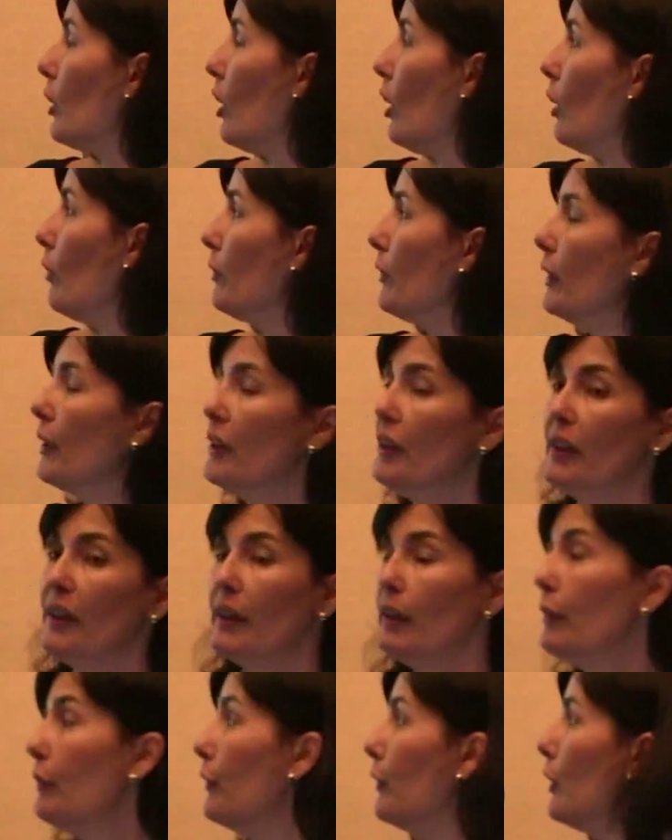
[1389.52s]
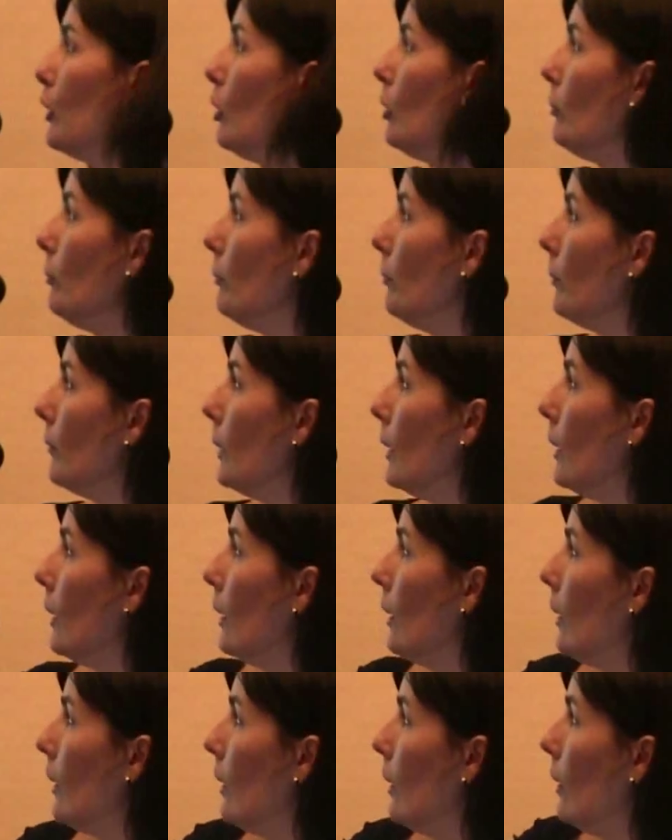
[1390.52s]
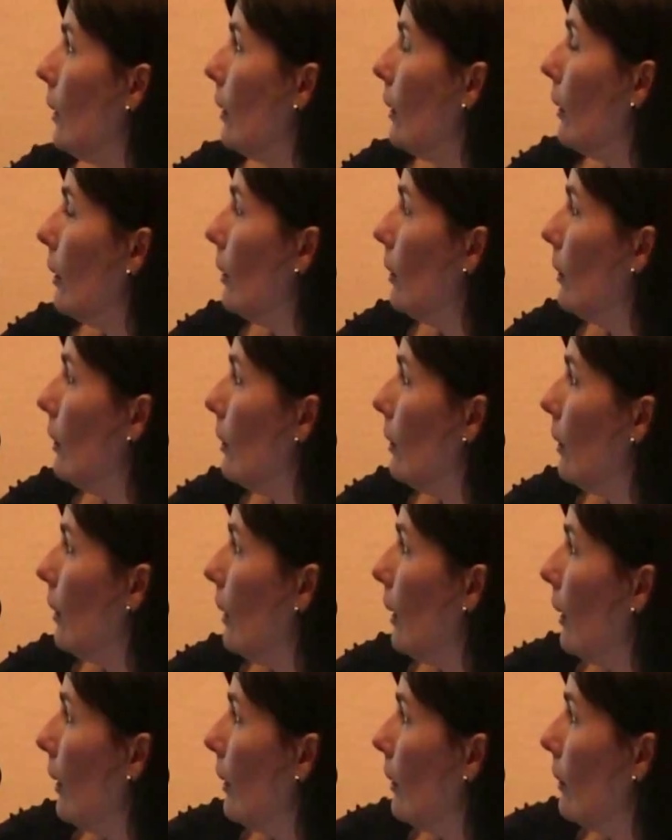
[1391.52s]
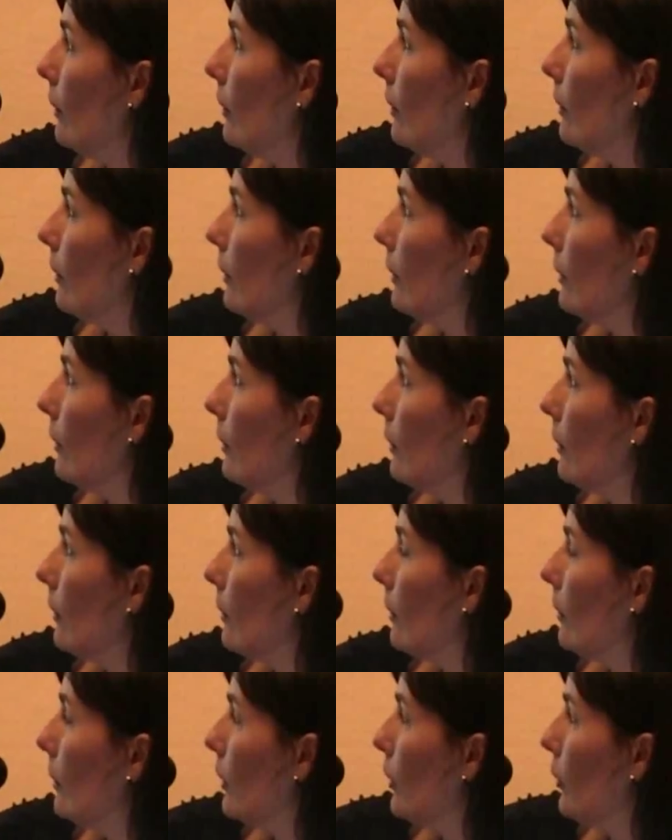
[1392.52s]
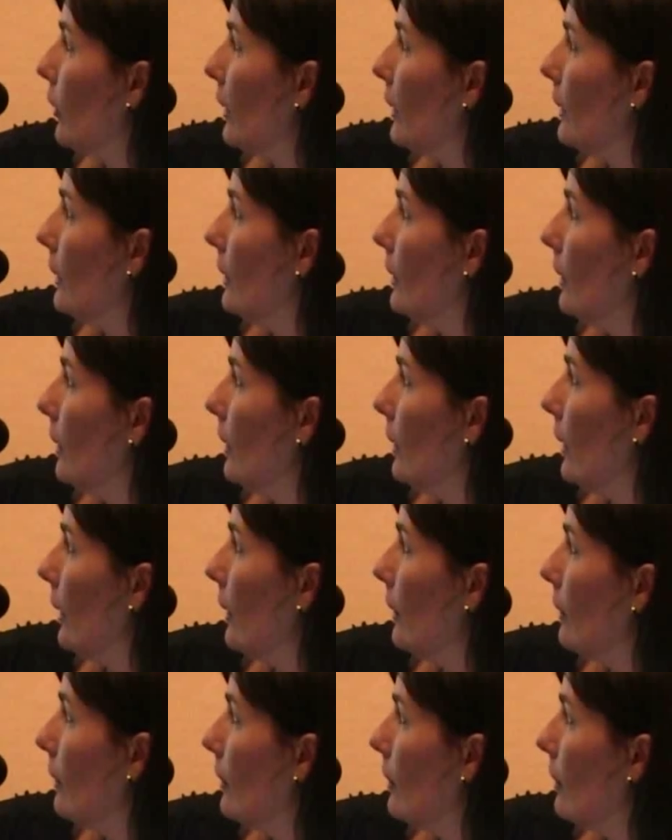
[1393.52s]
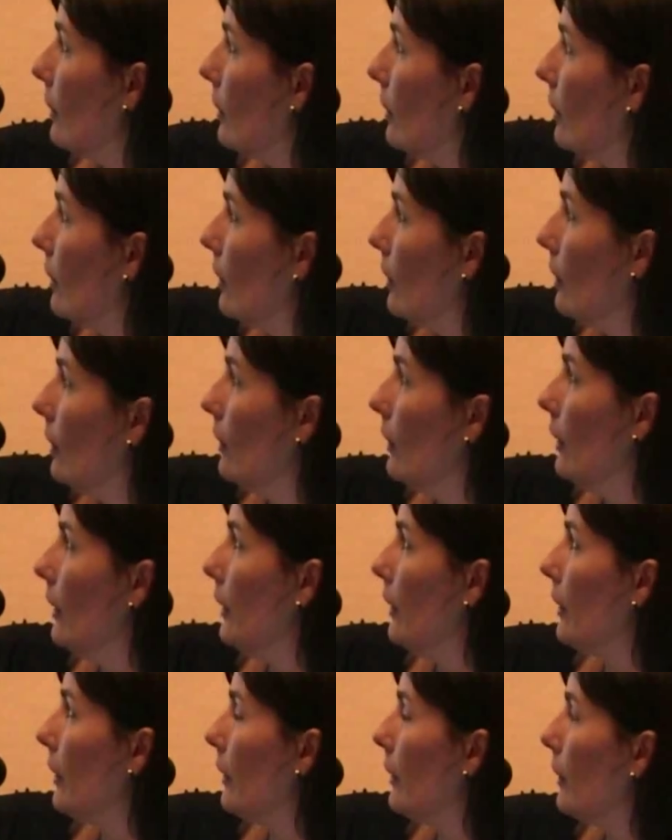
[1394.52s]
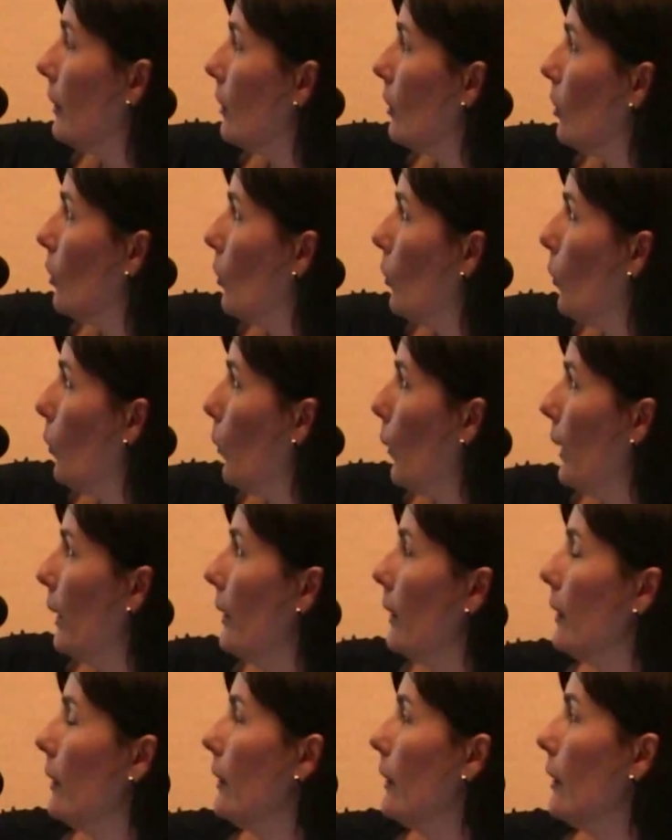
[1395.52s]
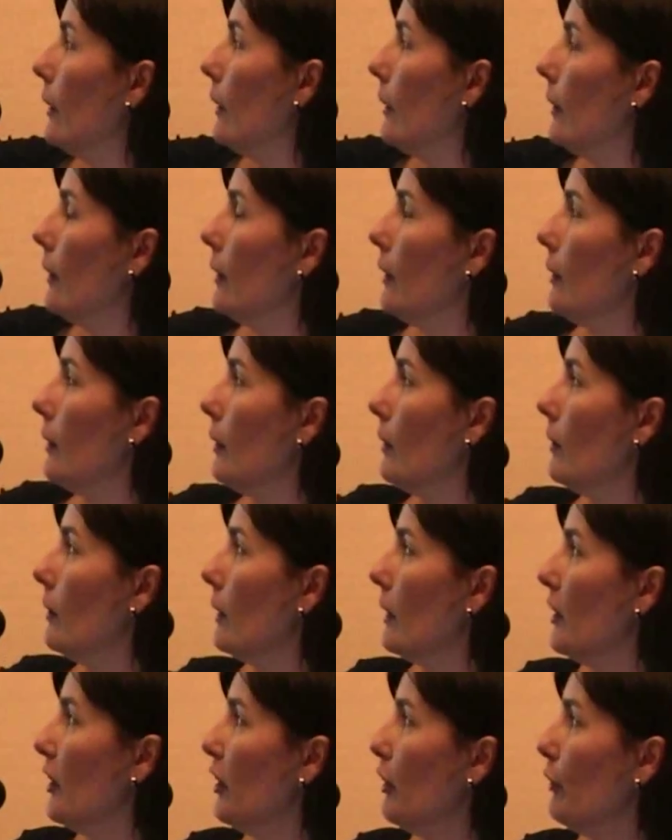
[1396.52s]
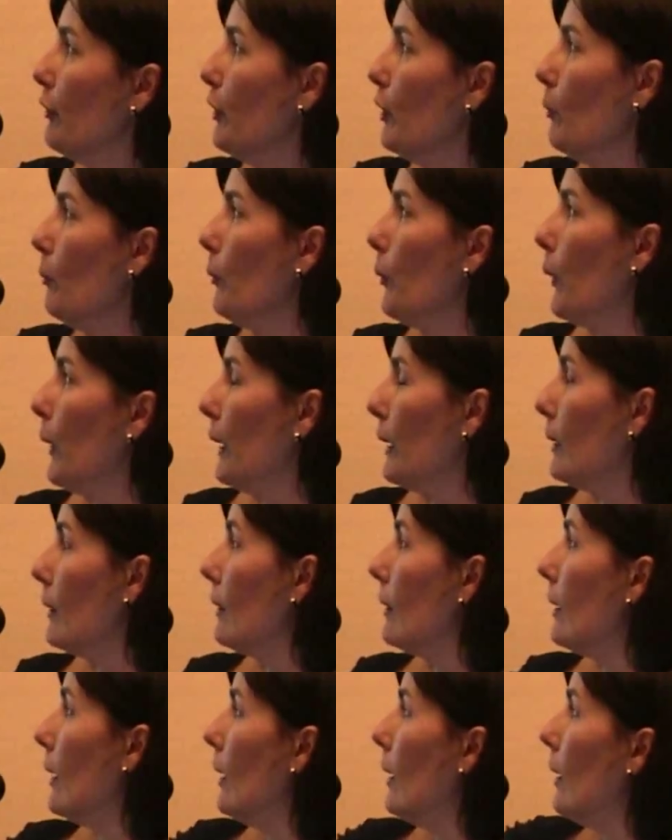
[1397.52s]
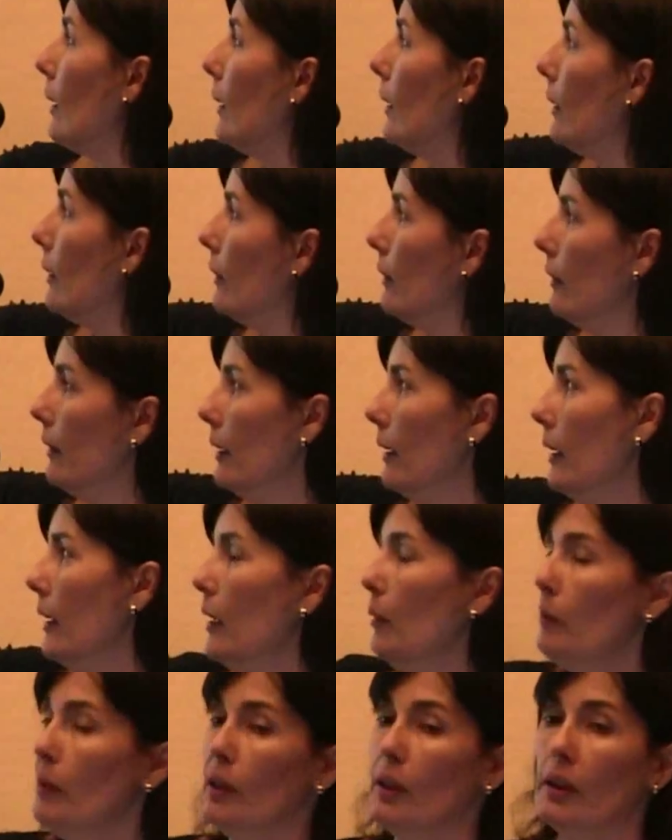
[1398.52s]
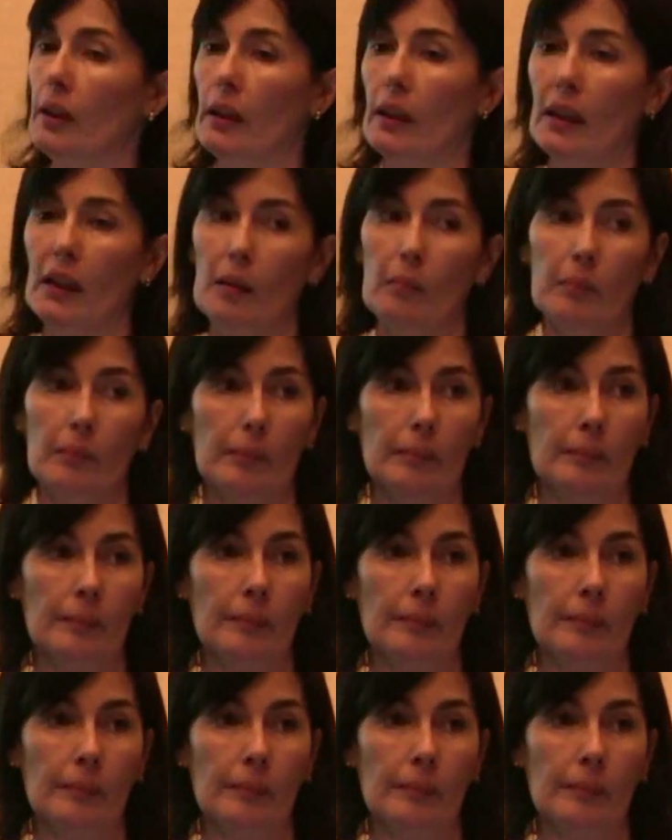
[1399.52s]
of the tear film. You can see that here, when the tear film breaks, the image came